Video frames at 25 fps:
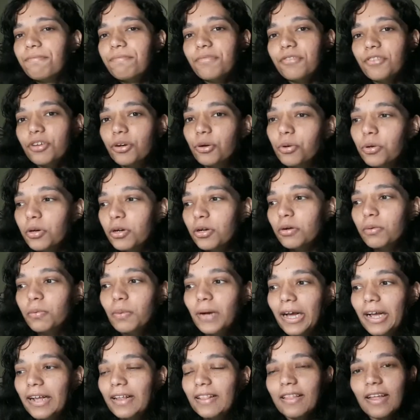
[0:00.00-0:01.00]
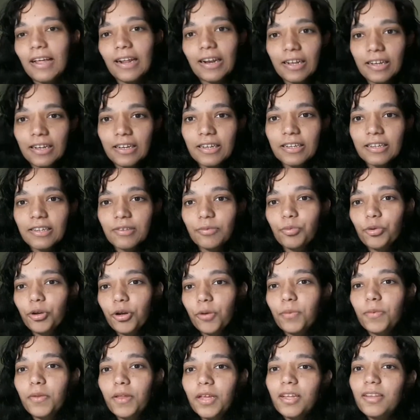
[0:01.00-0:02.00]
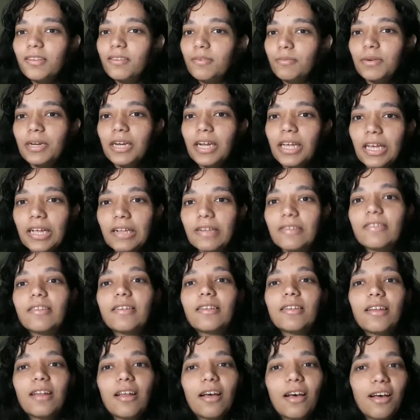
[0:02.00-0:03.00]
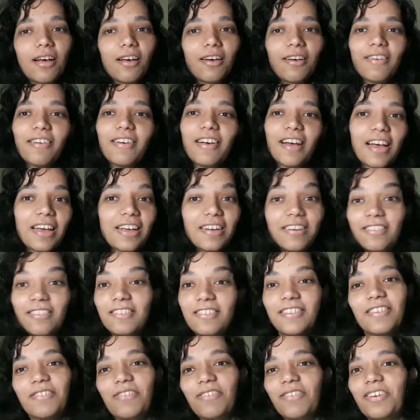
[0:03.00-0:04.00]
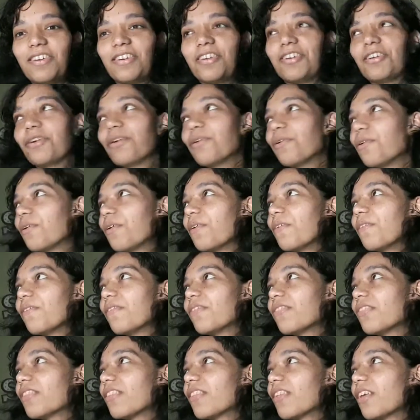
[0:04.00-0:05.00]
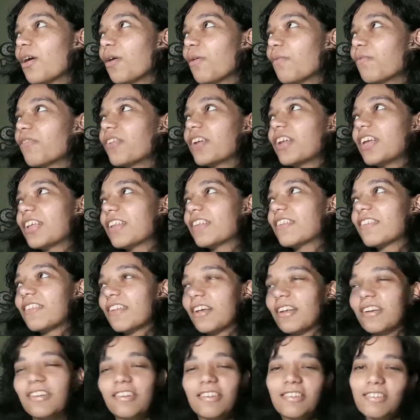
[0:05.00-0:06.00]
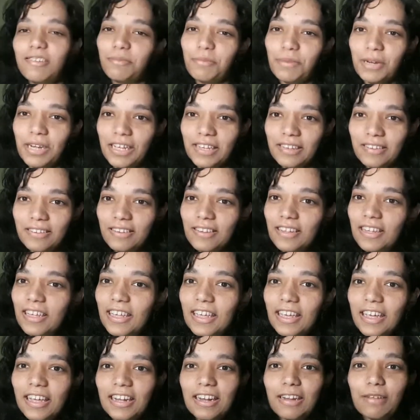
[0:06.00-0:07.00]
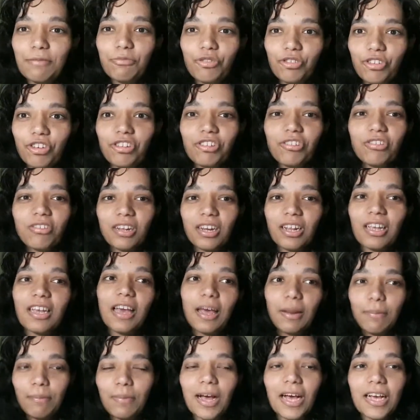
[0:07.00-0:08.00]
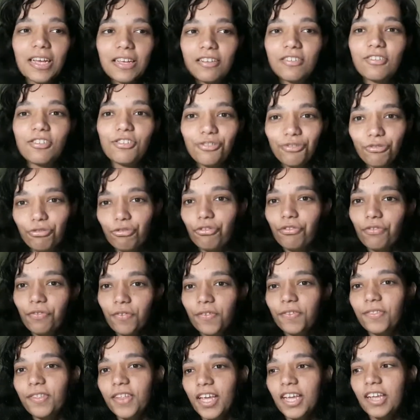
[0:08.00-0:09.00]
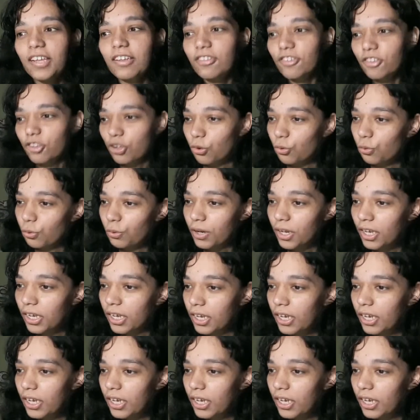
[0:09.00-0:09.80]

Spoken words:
Don't know why that is, probably because I'm lazy now. I don't even know. Hopefully it's not because I'm lazy and I'm just gonna get back into the groove of things soon.